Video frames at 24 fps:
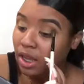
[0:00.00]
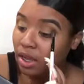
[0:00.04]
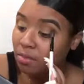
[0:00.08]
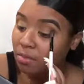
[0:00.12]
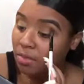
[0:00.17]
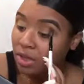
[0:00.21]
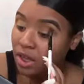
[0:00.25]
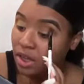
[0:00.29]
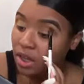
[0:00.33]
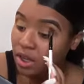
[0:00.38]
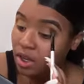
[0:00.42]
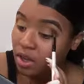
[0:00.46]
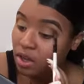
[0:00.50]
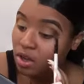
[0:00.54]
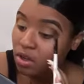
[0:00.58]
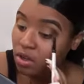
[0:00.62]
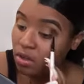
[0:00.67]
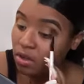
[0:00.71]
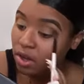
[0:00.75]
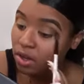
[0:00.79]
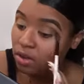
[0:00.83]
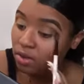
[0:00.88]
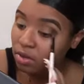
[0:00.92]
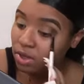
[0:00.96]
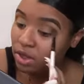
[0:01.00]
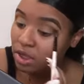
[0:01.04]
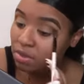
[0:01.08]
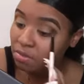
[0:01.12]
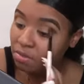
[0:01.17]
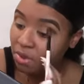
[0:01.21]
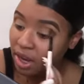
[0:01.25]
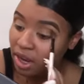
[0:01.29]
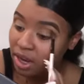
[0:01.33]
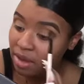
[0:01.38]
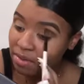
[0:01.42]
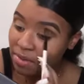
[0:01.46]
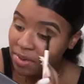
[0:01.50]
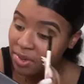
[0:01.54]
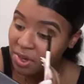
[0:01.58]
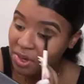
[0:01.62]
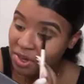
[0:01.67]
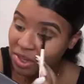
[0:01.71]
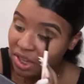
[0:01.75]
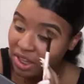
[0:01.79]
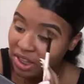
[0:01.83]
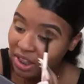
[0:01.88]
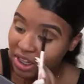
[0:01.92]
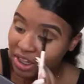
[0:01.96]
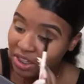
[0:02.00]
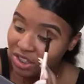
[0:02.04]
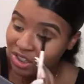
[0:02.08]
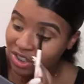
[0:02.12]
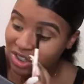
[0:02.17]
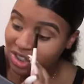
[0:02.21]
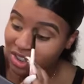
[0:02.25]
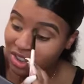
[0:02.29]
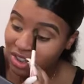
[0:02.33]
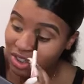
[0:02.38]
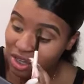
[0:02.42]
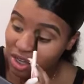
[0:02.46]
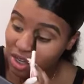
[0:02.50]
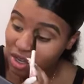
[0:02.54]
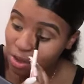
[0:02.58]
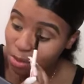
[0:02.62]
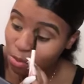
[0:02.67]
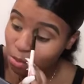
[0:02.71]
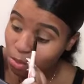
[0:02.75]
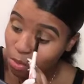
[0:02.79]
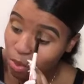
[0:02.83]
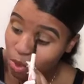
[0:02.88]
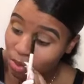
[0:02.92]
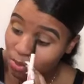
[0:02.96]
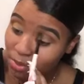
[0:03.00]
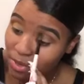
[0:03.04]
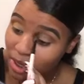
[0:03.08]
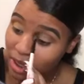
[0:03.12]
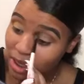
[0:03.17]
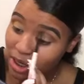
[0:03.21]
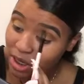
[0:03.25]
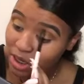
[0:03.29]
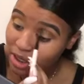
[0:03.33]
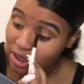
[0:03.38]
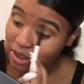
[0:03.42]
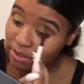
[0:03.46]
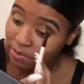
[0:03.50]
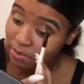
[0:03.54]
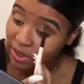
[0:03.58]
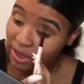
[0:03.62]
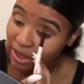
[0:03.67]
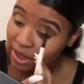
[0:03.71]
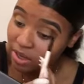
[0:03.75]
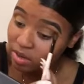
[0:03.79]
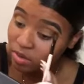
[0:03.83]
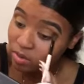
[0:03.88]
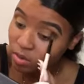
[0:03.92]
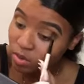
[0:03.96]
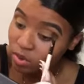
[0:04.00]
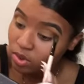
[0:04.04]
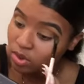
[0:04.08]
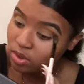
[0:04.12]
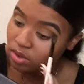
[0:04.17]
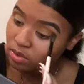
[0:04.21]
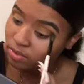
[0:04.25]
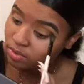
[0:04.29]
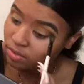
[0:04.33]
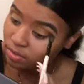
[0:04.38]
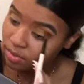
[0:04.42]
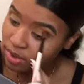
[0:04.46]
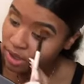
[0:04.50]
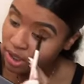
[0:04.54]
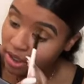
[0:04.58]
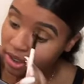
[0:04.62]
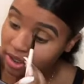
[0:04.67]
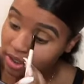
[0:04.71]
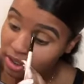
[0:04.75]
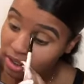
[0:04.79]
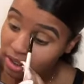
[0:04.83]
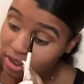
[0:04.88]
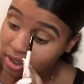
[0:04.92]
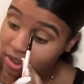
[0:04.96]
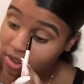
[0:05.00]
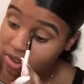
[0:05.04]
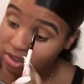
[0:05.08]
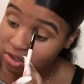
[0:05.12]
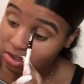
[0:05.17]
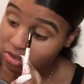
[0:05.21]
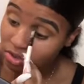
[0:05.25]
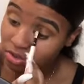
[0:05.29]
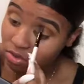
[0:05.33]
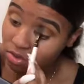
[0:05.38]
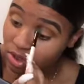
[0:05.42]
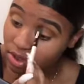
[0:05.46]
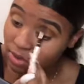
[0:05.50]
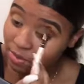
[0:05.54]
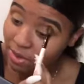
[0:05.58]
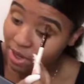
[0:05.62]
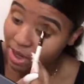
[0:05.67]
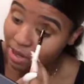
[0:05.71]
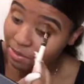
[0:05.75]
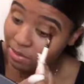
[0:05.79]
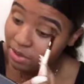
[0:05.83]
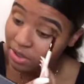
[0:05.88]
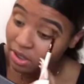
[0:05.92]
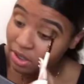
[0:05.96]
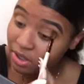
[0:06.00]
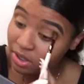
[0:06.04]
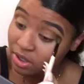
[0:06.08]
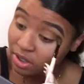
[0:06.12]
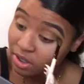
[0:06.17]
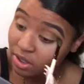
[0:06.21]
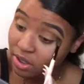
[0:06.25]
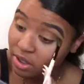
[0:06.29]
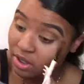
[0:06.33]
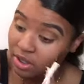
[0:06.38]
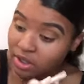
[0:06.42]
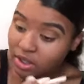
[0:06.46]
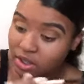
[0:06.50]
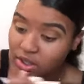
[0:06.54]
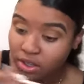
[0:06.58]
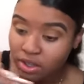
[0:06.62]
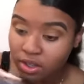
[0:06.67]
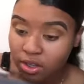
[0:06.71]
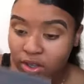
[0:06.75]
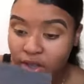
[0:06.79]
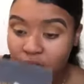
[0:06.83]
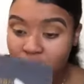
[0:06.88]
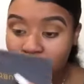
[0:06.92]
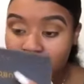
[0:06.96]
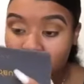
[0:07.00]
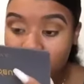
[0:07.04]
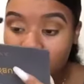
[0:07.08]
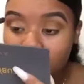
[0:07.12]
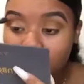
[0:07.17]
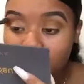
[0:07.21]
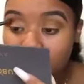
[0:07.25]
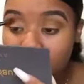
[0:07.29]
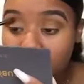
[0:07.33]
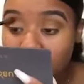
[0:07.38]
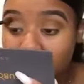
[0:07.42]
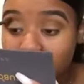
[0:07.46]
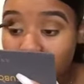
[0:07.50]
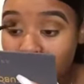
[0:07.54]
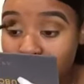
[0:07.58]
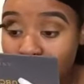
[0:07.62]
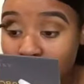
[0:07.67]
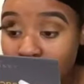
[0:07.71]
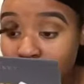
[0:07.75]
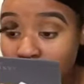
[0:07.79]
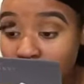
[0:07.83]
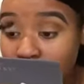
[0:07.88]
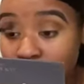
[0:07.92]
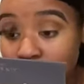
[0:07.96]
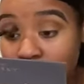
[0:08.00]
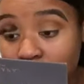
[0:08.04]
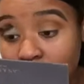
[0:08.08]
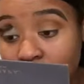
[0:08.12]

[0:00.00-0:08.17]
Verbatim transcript: I'm thinking oh I don't need primer like that's just more money to spend well yeah sis you do need primer you do